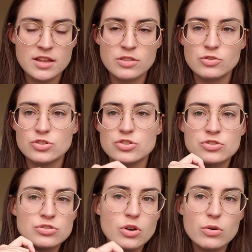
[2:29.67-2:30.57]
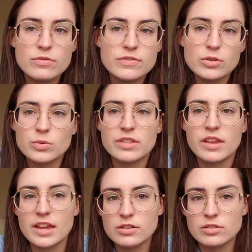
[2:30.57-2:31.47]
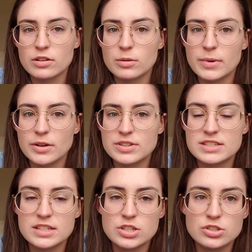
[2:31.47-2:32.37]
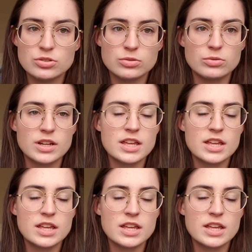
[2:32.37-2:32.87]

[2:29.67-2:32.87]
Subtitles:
They're just so filled with anger about this issue,